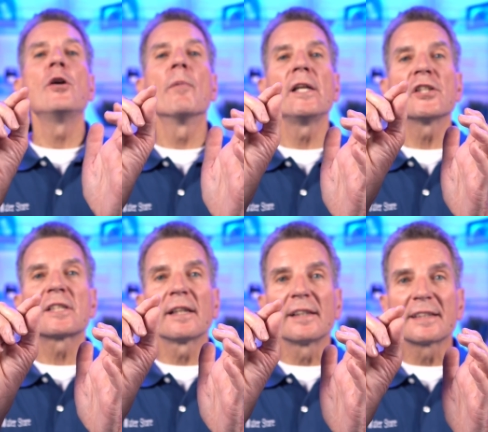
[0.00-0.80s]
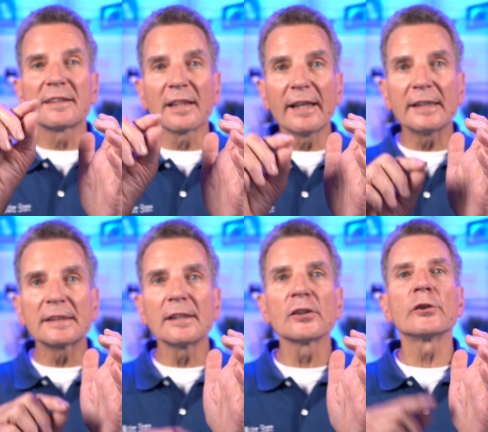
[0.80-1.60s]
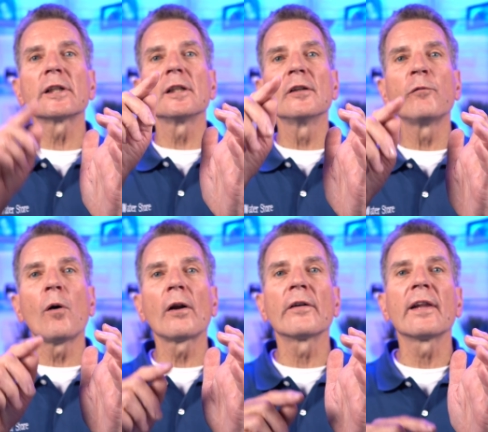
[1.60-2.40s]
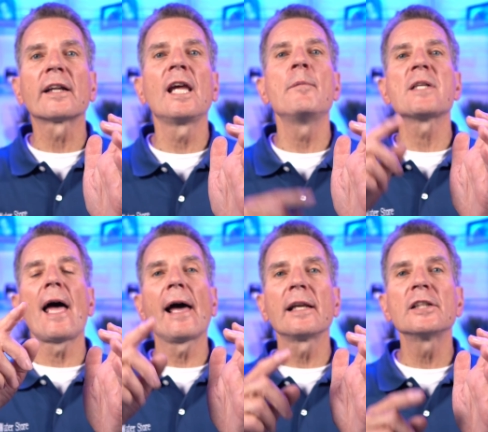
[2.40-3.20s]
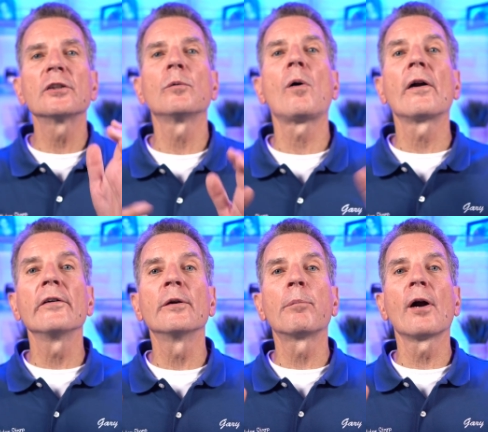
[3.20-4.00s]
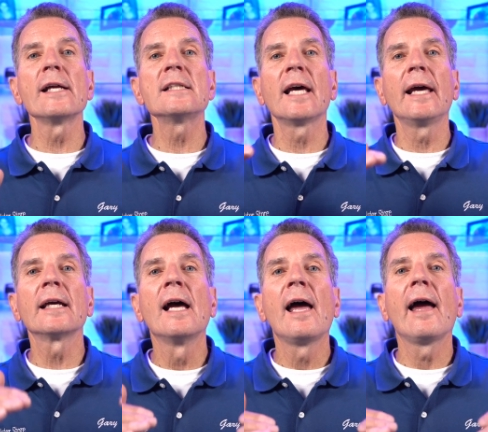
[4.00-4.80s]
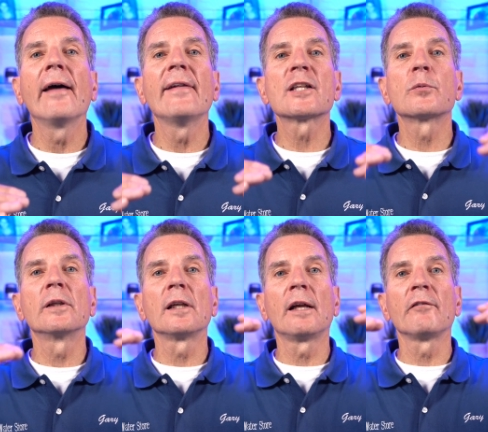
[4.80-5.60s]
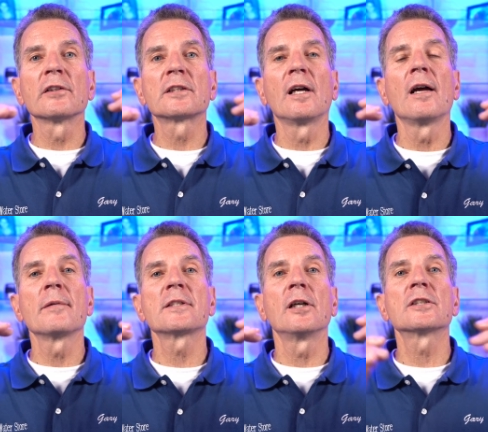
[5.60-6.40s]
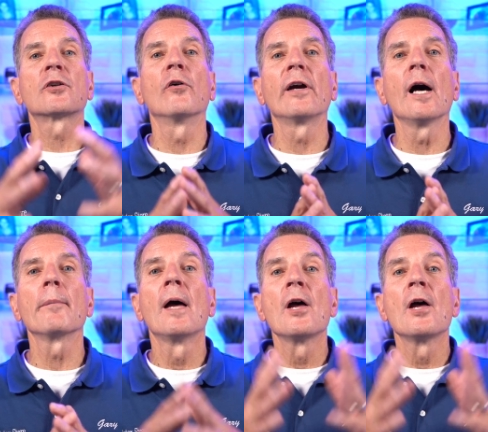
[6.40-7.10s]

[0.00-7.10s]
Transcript: you might just get the slightest little trickle of water that keeps adding to the water in the brine tank, and that's when the level uh, starts going up.